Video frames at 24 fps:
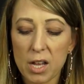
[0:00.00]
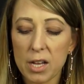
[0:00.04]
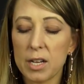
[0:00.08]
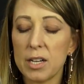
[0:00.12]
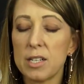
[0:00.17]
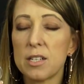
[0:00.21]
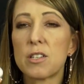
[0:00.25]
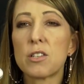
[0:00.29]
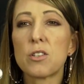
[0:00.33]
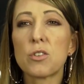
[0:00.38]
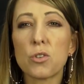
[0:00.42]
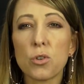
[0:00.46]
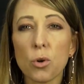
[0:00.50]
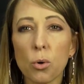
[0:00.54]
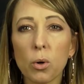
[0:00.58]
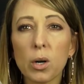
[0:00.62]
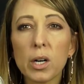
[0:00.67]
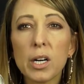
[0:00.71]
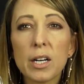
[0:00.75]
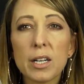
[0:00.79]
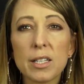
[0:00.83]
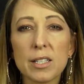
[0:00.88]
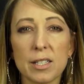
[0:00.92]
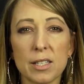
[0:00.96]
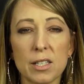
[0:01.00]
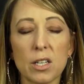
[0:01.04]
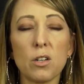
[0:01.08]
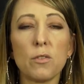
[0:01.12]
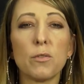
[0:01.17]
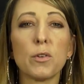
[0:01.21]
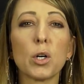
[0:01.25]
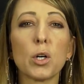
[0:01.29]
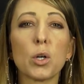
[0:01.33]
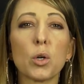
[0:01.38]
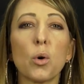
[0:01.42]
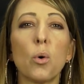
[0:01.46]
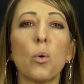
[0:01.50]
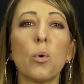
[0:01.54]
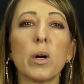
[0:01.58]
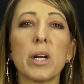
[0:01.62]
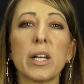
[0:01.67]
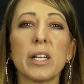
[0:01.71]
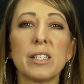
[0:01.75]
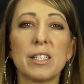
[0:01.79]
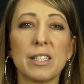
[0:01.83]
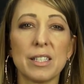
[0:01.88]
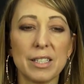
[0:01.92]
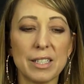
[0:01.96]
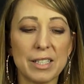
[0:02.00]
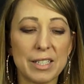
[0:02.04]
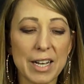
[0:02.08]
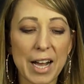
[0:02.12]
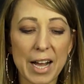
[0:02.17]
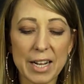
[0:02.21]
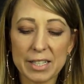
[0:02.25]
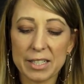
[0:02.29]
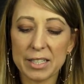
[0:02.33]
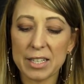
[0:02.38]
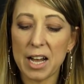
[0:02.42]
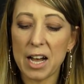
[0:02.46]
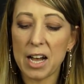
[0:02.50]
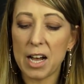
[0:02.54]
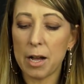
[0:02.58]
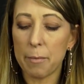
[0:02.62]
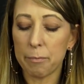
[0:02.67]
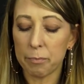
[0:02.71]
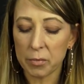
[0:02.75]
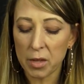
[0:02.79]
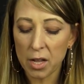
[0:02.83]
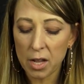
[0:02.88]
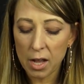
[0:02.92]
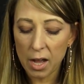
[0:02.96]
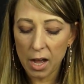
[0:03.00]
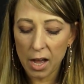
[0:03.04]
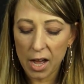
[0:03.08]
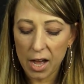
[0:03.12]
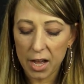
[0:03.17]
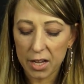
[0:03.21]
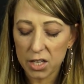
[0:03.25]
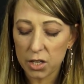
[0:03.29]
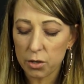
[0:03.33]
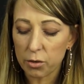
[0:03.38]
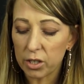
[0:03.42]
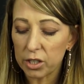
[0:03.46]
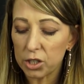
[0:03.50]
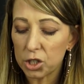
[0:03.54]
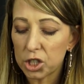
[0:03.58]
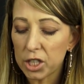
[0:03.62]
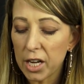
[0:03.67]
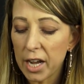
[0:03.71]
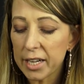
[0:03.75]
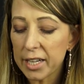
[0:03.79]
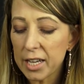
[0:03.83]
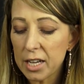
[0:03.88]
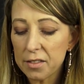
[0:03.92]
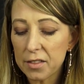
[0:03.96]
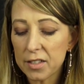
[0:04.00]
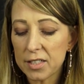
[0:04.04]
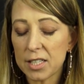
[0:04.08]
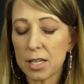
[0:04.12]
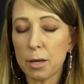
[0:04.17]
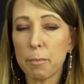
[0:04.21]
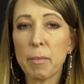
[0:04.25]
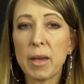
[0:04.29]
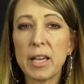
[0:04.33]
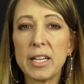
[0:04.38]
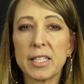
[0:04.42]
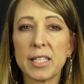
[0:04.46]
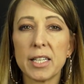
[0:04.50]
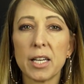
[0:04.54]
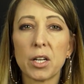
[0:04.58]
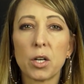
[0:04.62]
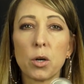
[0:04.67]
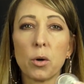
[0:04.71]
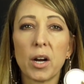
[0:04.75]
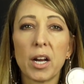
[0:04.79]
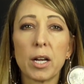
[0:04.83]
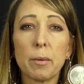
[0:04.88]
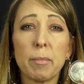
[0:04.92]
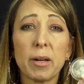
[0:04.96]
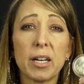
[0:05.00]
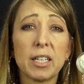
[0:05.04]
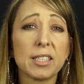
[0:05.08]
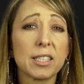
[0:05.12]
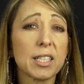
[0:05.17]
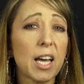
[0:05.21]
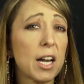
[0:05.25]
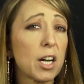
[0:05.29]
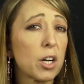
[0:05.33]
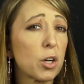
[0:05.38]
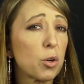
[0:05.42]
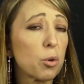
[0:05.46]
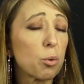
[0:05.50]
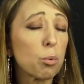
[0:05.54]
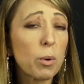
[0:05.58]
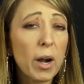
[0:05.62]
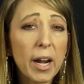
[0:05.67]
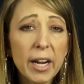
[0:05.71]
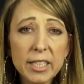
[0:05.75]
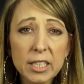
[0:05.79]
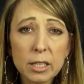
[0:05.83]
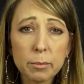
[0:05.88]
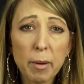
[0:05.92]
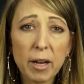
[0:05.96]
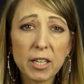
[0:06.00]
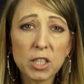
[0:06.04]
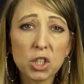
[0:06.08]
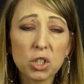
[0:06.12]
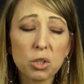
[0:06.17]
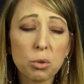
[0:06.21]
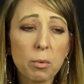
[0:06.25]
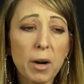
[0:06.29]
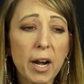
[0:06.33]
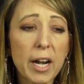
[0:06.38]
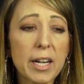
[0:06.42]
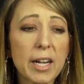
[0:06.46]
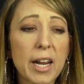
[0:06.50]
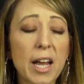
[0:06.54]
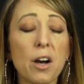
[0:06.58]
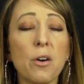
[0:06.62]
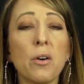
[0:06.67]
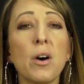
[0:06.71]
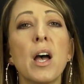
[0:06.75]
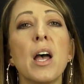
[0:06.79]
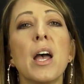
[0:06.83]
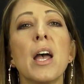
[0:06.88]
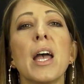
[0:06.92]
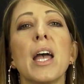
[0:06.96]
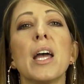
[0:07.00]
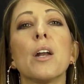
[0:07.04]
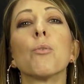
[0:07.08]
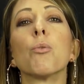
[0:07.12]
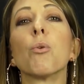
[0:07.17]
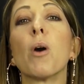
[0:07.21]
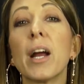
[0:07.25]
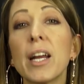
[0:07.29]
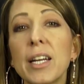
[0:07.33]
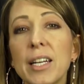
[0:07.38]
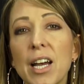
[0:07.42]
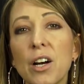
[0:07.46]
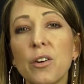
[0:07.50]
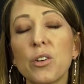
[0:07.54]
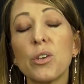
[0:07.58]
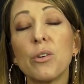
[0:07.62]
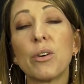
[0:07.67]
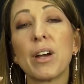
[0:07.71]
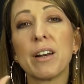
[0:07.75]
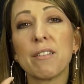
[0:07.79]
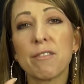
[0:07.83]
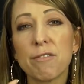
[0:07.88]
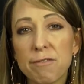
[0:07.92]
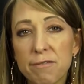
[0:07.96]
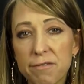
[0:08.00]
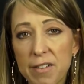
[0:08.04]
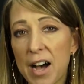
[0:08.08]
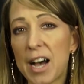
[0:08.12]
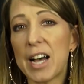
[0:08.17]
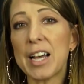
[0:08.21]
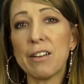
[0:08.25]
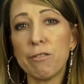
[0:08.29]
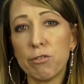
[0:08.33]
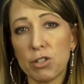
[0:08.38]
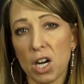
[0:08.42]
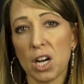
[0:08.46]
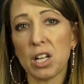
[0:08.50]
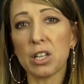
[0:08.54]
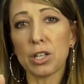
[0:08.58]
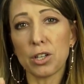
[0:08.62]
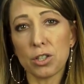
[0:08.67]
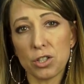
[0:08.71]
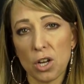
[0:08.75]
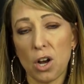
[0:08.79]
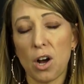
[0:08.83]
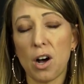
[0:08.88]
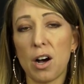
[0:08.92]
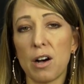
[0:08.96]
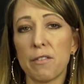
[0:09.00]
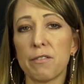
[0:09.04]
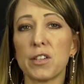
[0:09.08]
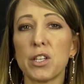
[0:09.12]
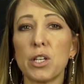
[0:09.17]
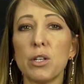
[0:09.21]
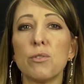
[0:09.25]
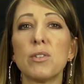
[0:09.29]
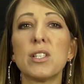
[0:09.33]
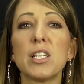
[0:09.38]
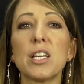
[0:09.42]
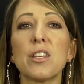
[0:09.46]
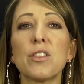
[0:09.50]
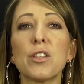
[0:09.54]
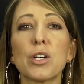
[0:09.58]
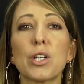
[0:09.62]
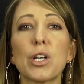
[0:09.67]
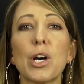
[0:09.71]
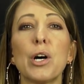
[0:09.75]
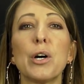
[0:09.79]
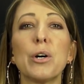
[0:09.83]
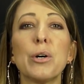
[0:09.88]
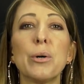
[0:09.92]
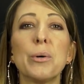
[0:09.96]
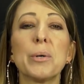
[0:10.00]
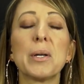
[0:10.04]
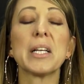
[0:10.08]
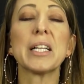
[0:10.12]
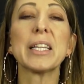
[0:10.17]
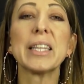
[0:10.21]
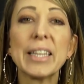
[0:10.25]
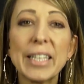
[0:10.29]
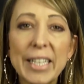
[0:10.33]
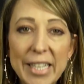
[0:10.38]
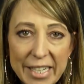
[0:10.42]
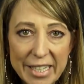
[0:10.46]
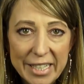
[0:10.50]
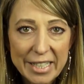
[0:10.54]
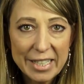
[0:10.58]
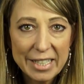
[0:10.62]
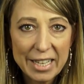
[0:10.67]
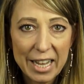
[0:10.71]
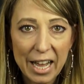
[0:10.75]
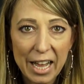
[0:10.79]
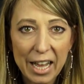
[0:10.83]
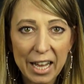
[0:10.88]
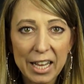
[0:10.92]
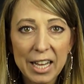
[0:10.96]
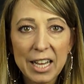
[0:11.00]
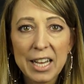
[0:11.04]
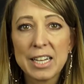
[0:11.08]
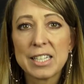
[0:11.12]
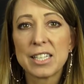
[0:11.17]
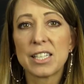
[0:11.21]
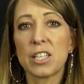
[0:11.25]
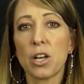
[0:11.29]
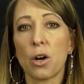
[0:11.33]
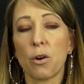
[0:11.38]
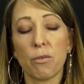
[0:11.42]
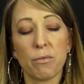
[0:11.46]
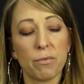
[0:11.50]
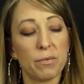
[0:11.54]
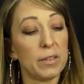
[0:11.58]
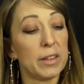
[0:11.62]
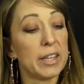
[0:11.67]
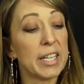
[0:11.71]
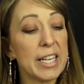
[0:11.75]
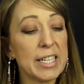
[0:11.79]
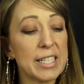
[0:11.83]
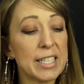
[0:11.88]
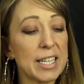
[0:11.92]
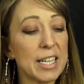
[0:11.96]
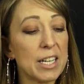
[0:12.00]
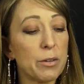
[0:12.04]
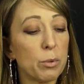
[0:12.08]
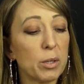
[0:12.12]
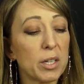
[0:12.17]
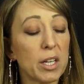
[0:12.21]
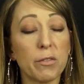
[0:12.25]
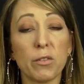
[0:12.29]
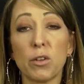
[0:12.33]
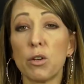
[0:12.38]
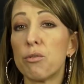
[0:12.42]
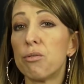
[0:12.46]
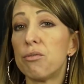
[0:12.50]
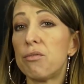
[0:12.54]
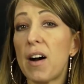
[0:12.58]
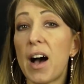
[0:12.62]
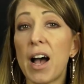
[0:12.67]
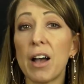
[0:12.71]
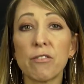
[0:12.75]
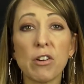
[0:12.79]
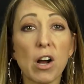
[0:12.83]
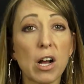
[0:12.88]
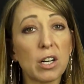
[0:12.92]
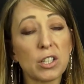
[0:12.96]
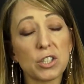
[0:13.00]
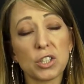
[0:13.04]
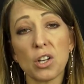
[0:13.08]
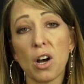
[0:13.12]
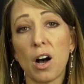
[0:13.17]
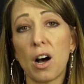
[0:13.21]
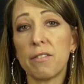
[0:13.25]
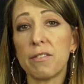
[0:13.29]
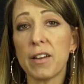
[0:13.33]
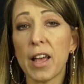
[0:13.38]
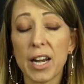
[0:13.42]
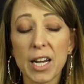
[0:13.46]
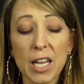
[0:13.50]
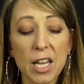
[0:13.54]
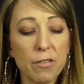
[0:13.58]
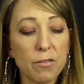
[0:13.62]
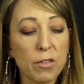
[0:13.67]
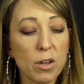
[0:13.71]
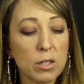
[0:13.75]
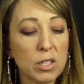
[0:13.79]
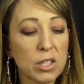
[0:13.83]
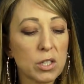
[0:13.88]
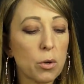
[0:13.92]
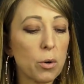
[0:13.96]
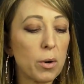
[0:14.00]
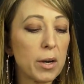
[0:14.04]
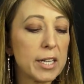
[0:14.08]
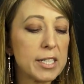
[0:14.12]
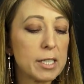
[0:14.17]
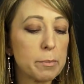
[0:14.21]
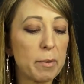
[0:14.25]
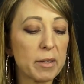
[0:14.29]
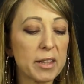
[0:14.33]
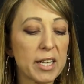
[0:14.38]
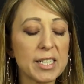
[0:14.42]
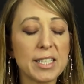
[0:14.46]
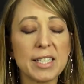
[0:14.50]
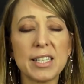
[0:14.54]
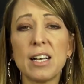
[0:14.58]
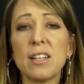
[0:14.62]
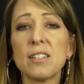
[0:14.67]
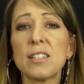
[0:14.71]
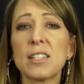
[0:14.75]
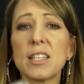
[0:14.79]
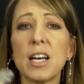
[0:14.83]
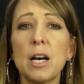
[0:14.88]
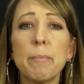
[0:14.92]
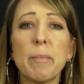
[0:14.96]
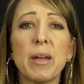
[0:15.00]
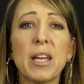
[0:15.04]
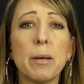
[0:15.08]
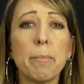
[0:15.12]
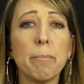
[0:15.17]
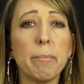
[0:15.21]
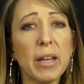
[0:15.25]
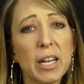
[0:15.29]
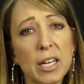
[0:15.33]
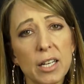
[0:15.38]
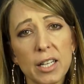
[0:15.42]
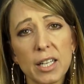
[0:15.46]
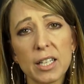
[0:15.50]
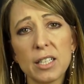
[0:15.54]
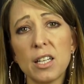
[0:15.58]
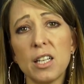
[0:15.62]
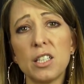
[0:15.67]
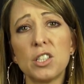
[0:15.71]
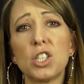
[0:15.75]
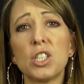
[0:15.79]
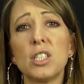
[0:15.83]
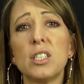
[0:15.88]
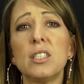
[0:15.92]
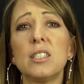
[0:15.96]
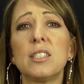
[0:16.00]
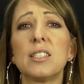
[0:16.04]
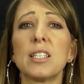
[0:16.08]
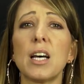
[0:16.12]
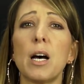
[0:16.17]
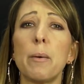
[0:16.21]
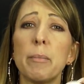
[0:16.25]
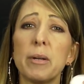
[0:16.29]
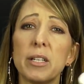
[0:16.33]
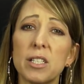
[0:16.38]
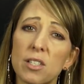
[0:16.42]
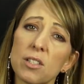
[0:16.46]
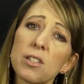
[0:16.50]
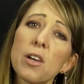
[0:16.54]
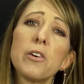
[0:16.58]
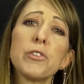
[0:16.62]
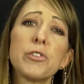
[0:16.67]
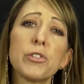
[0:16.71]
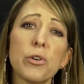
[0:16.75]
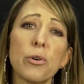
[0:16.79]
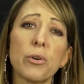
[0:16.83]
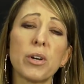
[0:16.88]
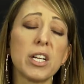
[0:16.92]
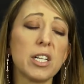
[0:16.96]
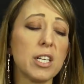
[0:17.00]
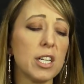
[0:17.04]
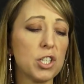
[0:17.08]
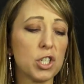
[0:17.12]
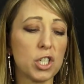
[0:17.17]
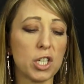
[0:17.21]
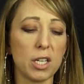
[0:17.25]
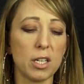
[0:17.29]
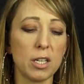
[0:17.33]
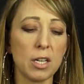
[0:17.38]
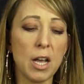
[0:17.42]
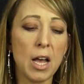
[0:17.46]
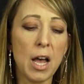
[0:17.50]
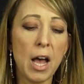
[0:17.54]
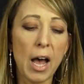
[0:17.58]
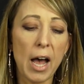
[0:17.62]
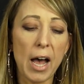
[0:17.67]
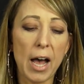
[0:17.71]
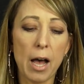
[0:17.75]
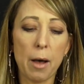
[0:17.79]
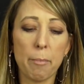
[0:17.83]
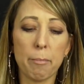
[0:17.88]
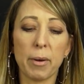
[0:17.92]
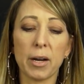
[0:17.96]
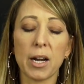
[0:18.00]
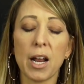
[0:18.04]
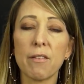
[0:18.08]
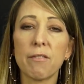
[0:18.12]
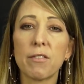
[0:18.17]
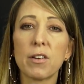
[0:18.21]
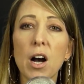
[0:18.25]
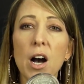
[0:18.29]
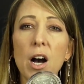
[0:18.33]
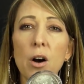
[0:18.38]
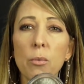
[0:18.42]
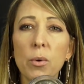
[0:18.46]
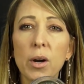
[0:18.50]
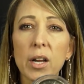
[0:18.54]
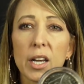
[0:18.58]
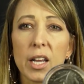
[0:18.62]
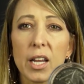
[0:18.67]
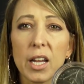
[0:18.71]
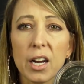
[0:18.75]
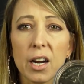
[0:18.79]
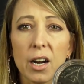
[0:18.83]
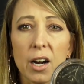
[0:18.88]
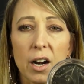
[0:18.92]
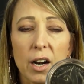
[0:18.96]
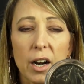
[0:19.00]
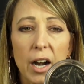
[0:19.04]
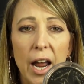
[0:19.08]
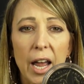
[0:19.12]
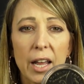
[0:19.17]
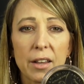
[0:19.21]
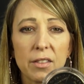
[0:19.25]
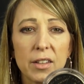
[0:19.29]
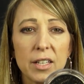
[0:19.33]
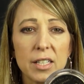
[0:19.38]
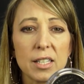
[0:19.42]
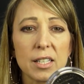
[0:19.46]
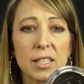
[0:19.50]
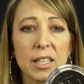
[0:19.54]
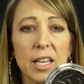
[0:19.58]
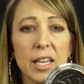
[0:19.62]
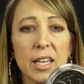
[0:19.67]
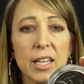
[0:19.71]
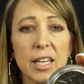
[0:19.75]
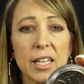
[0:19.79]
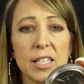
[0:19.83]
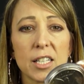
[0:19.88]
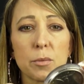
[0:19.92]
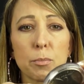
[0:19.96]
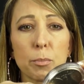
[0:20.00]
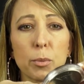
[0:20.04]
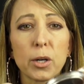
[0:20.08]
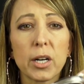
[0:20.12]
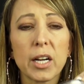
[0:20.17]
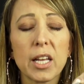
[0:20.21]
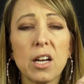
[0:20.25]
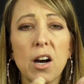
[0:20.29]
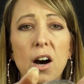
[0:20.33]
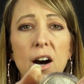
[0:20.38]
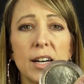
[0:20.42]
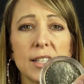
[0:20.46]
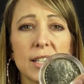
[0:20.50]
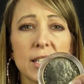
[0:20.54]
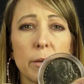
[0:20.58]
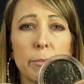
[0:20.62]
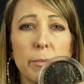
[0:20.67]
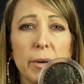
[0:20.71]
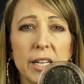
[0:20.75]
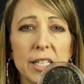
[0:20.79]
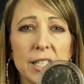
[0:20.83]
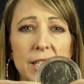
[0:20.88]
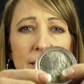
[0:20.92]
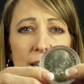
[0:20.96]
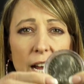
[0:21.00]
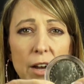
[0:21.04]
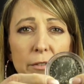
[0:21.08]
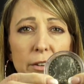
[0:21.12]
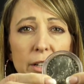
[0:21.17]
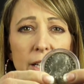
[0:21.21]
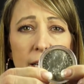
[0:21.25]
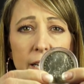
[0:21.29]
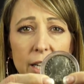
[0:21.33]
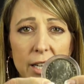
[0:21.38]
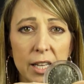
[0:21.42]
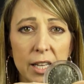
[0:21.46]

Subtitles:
historicsilvercoins.com. You can check out this amazing coin, but it's got a great special right now. And right now you get $5 off using the code Lisa. So Lisa will give you $5 off any of those coins, but they sell some in mint condition, some in so-so condition. But I've got one here, and this thing is pretty awesome, but it's definitely